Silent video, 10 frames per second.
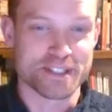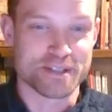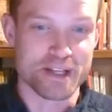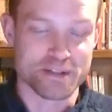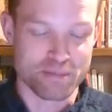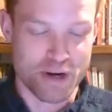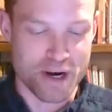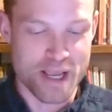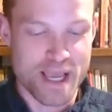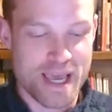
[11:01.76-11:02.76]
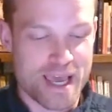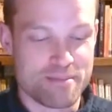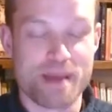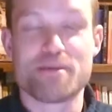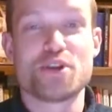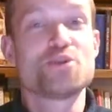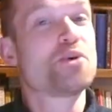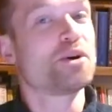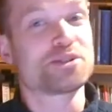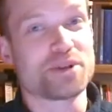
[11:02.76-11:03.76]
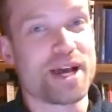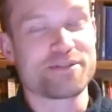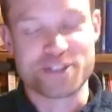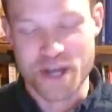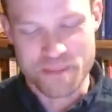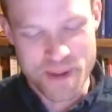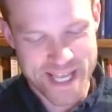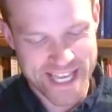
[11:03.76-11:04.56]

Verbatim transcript: in mental prayer, and maybe you also have some.